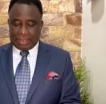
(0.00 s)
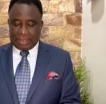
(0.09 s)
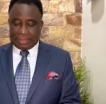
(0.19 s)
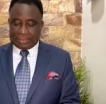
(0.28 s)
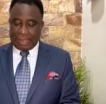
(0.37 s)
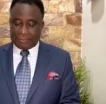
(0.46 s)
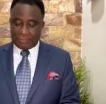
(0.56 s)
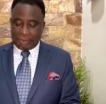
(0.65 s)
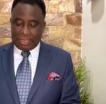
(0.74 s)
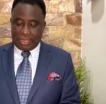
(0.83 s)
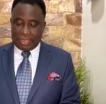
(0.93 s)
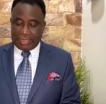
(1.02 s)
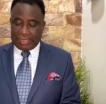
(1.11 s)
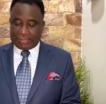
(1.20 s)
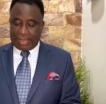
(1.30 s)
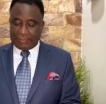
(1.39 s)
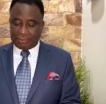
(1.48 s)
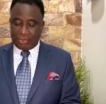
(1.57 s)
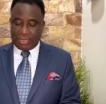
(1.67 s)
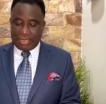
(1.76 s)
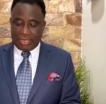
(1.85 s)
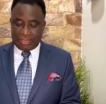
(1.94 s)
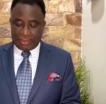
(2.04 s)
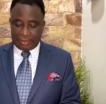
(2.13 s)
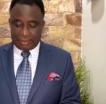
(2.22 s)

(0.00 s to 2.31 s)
A time to kill, a time to heal,